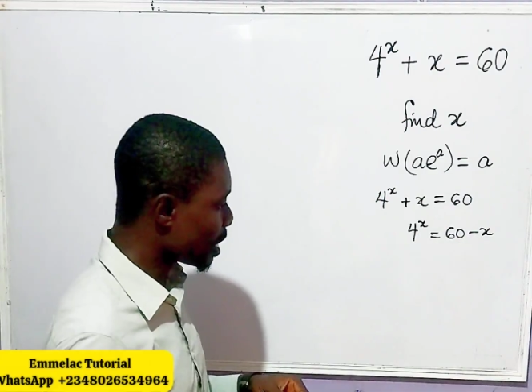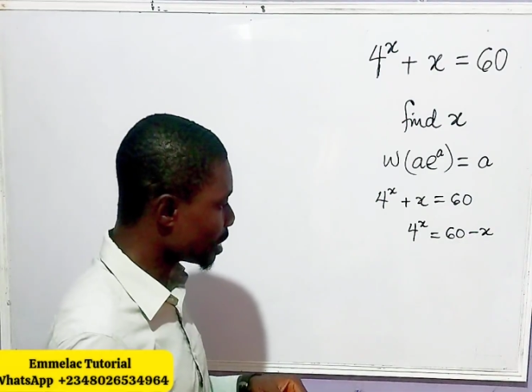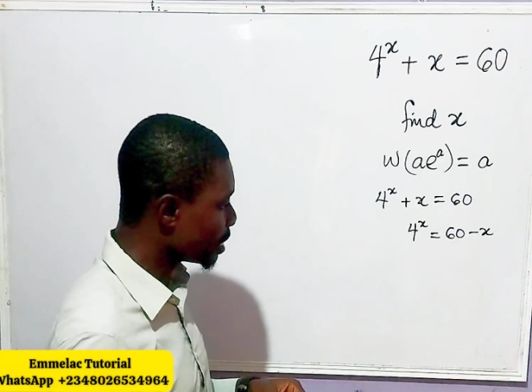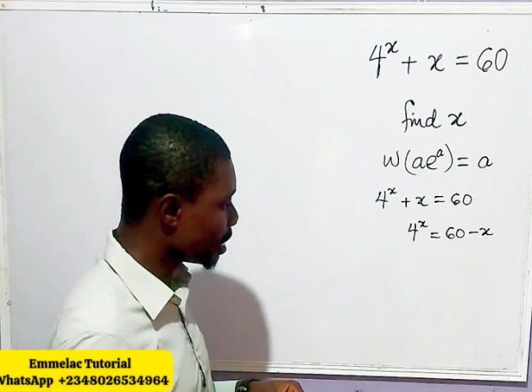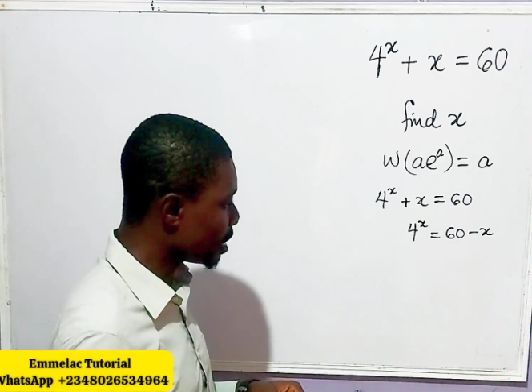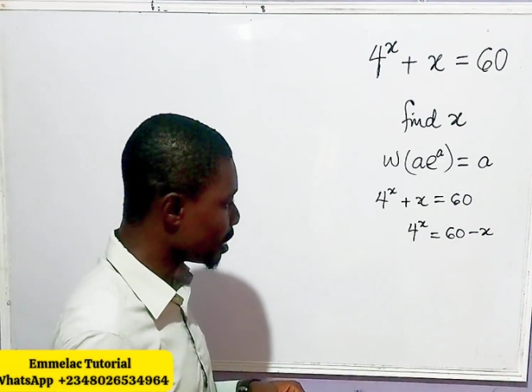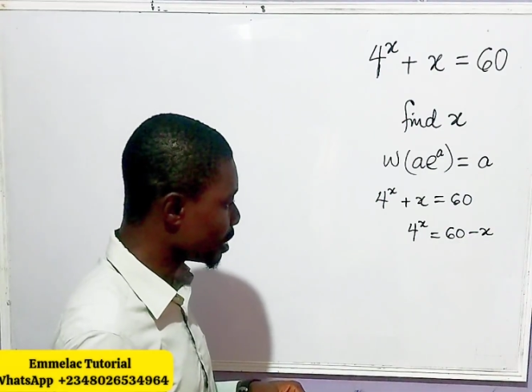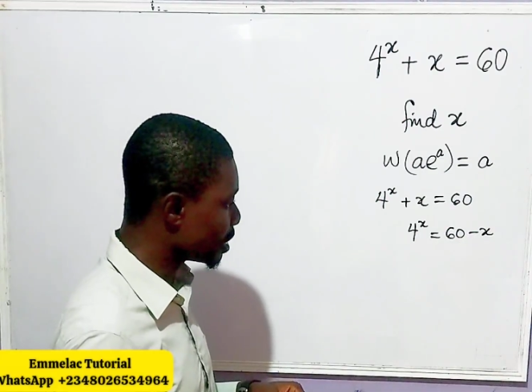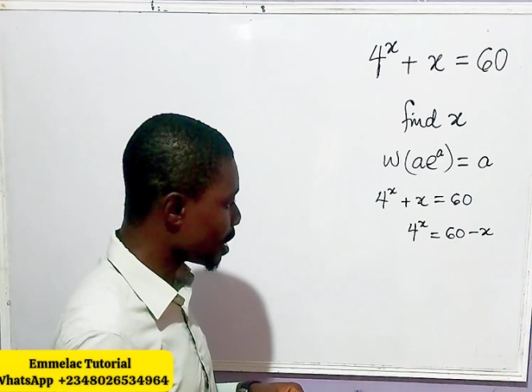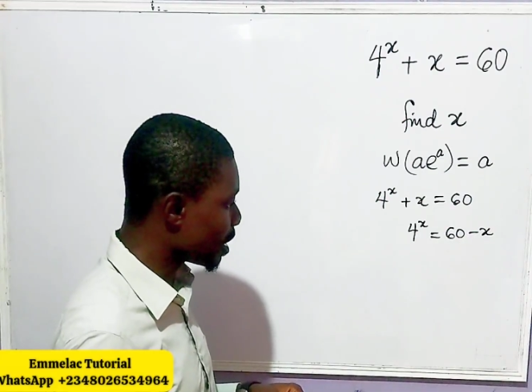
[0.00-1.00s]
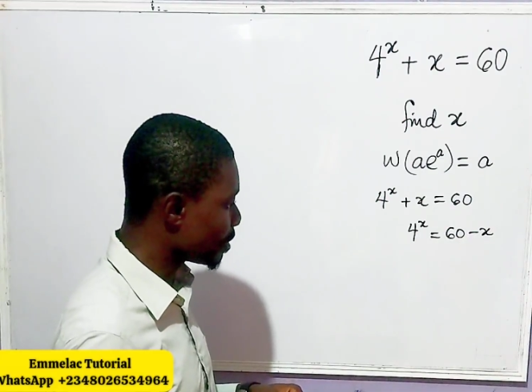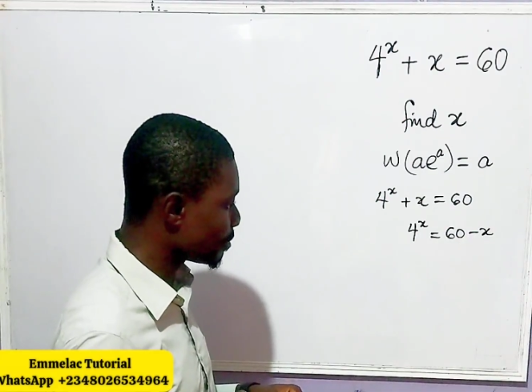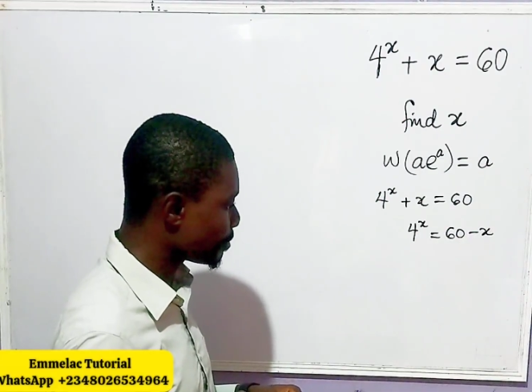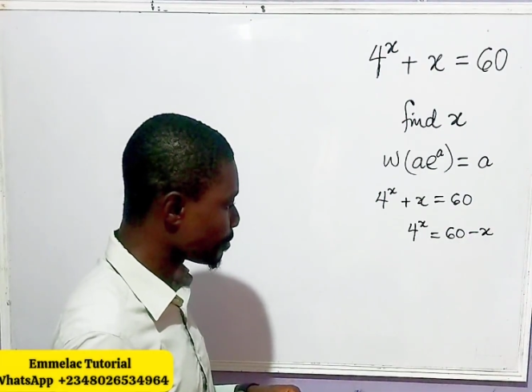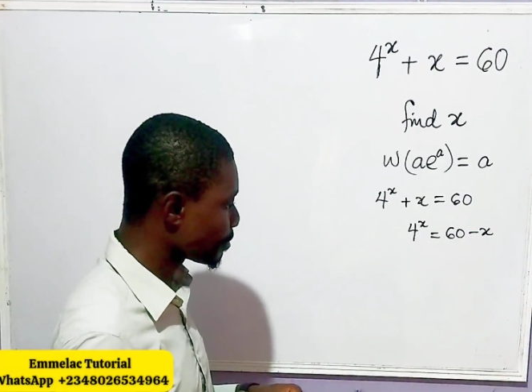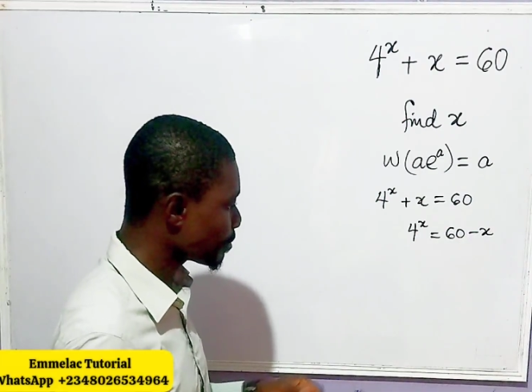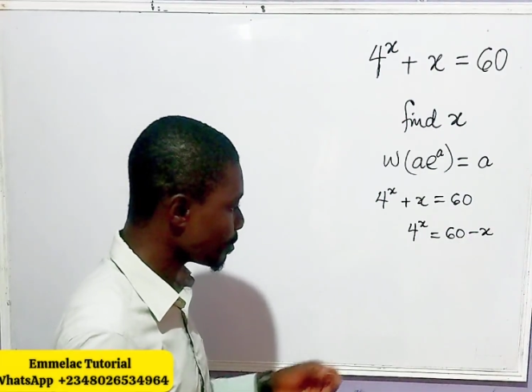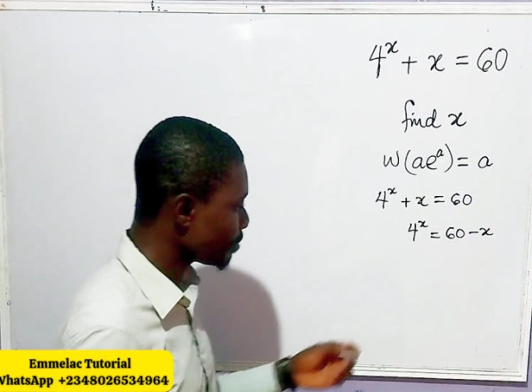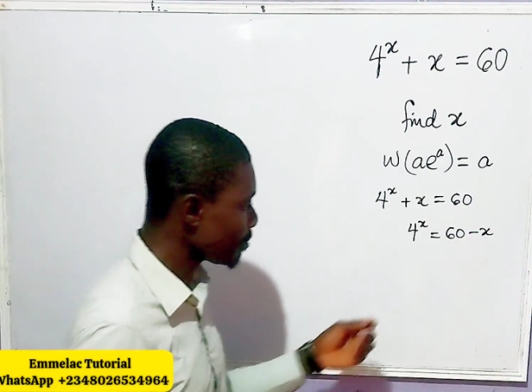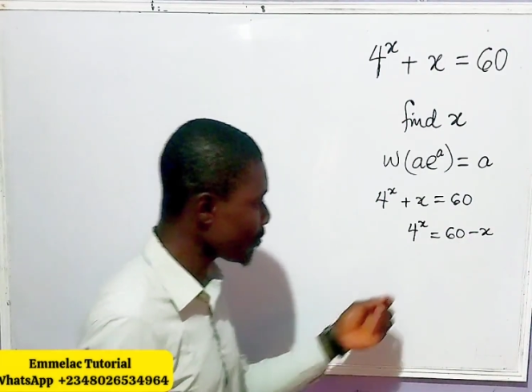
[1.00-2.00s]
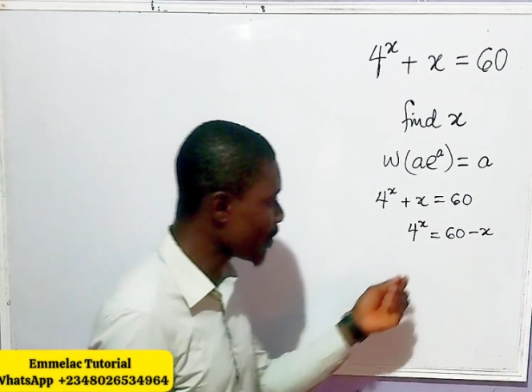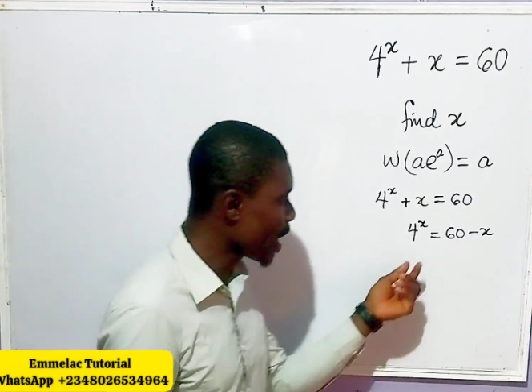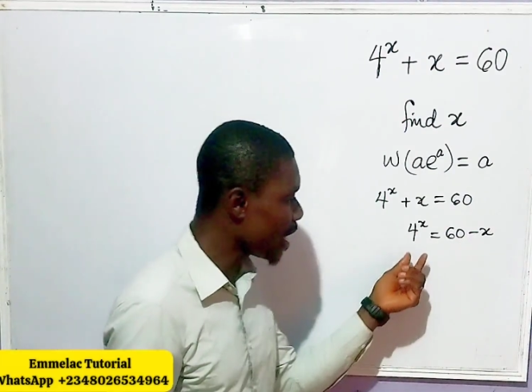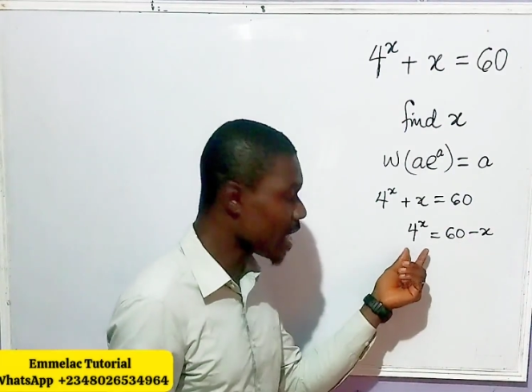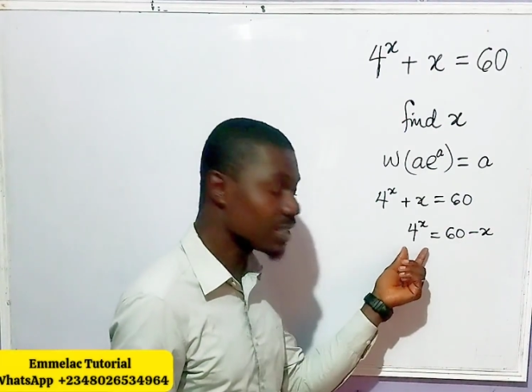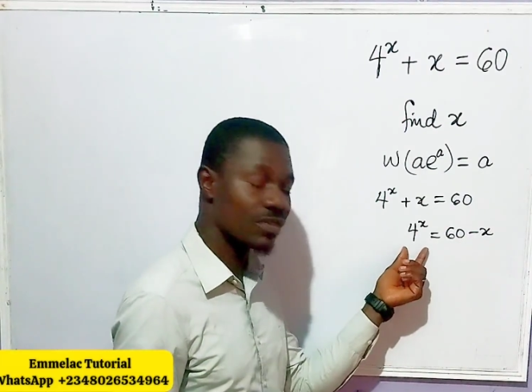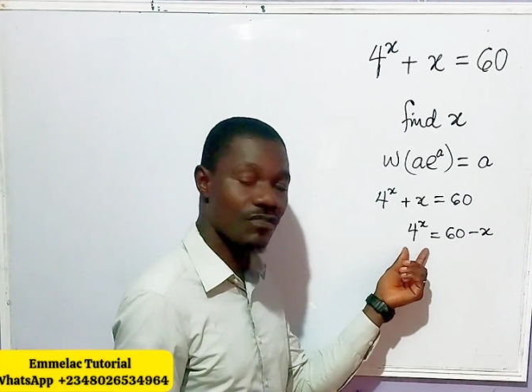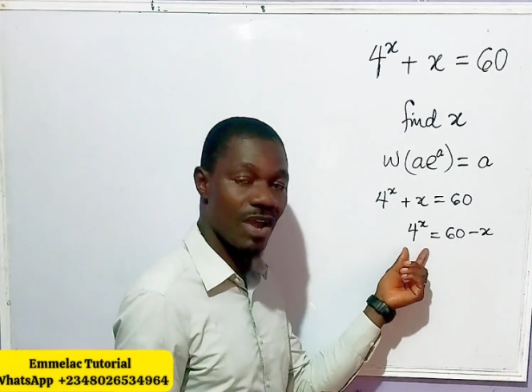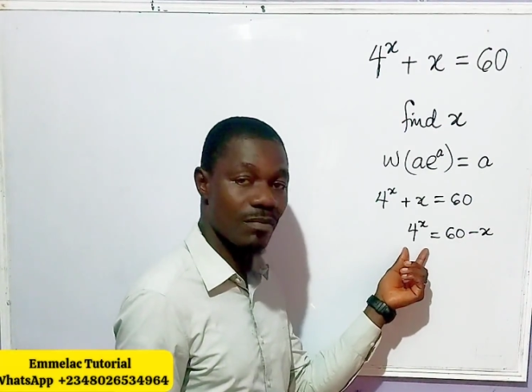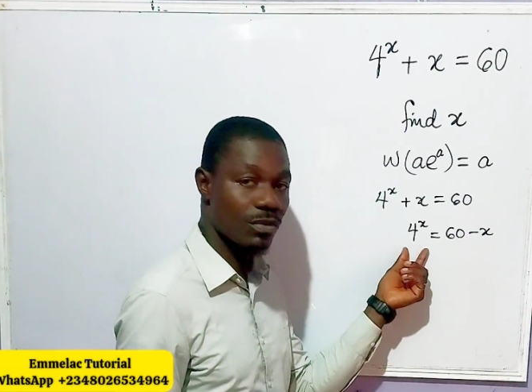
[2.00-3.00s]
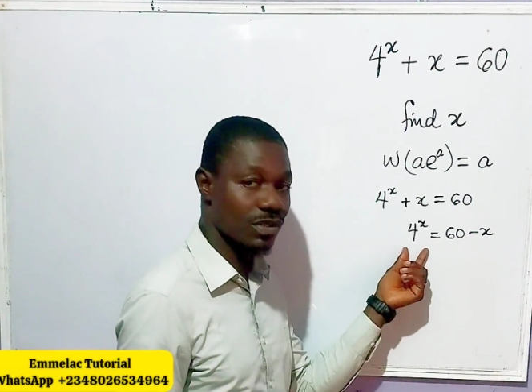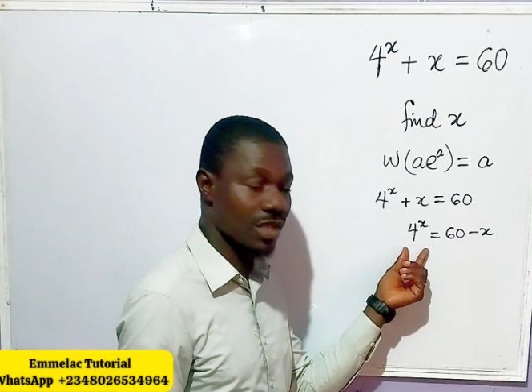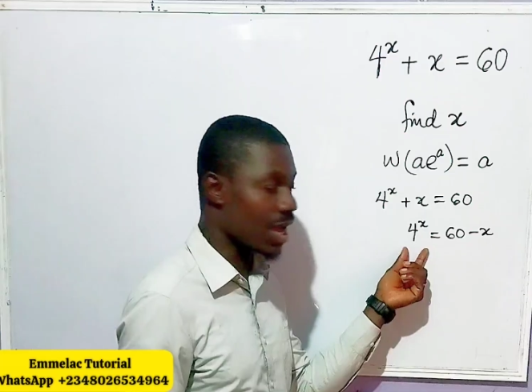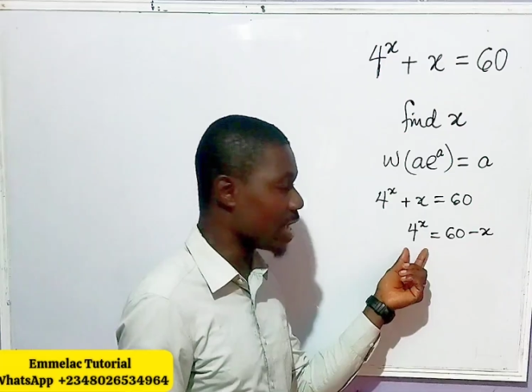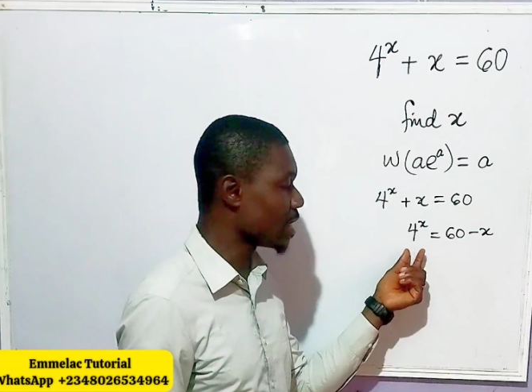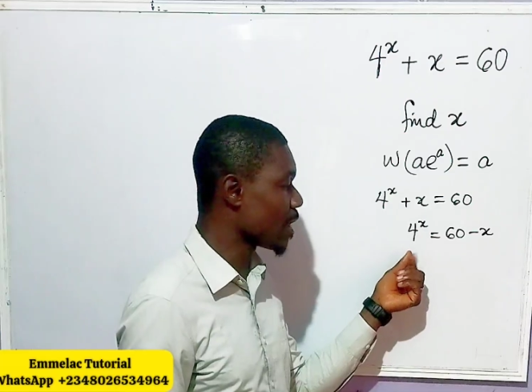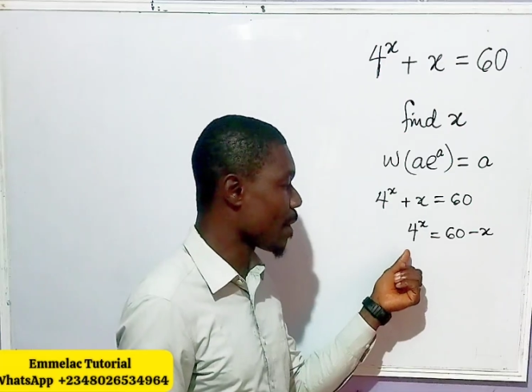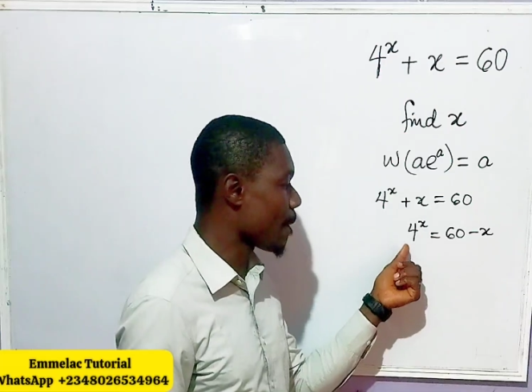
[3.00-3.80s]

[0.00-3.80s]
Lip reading: next thing is let's divide both sides